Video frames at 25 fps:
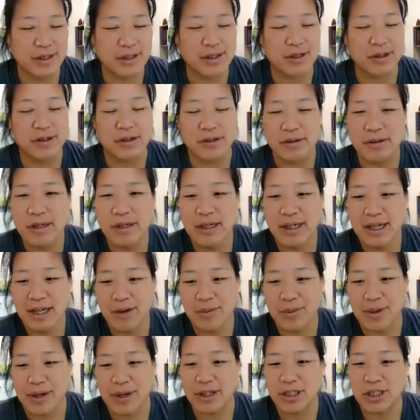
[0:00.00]
So
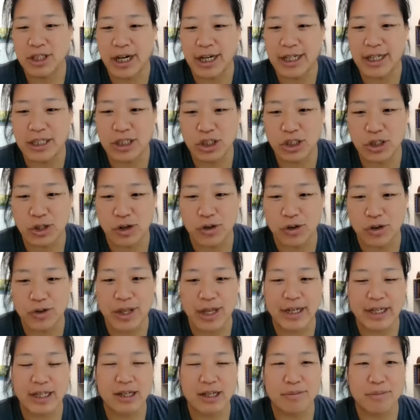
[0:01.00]
we are trying to show
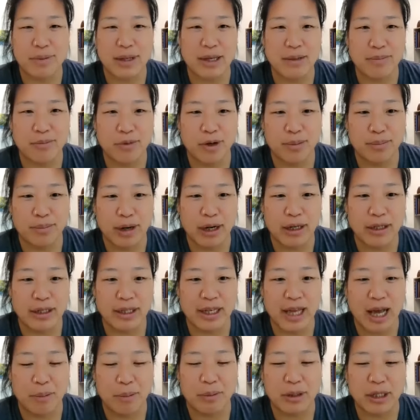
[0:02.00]
that it could be more
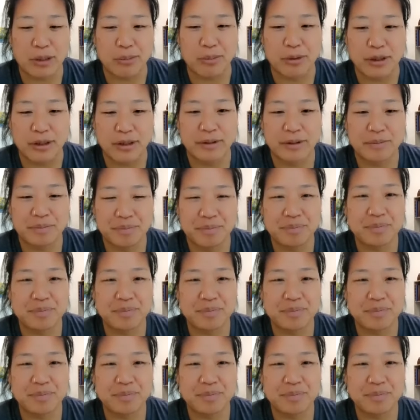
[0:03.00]
broadly applicable.